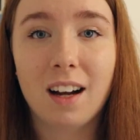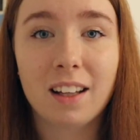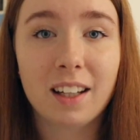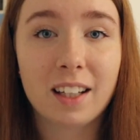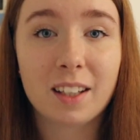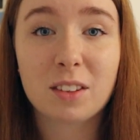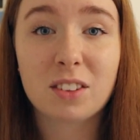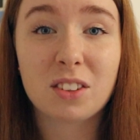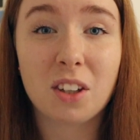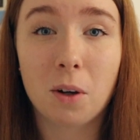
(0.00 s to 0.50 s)
I
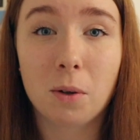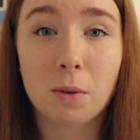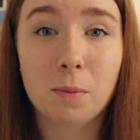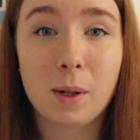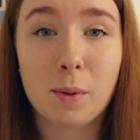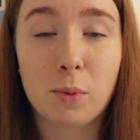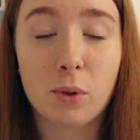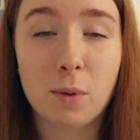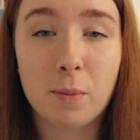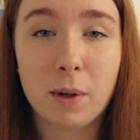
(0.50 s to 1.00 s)
like told
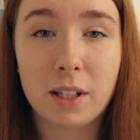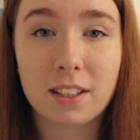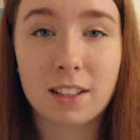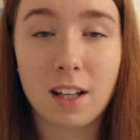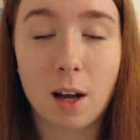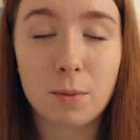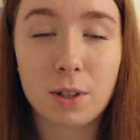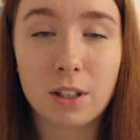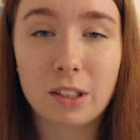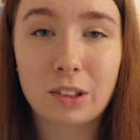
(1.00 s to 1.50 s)
people on my
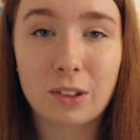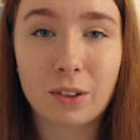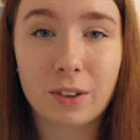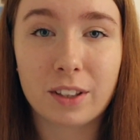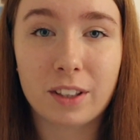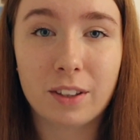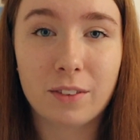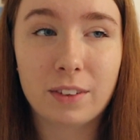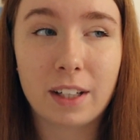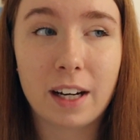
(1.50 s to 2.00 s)
Snapchat
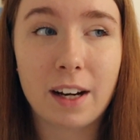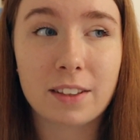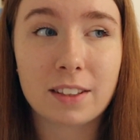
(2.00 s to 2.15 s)
story the other day,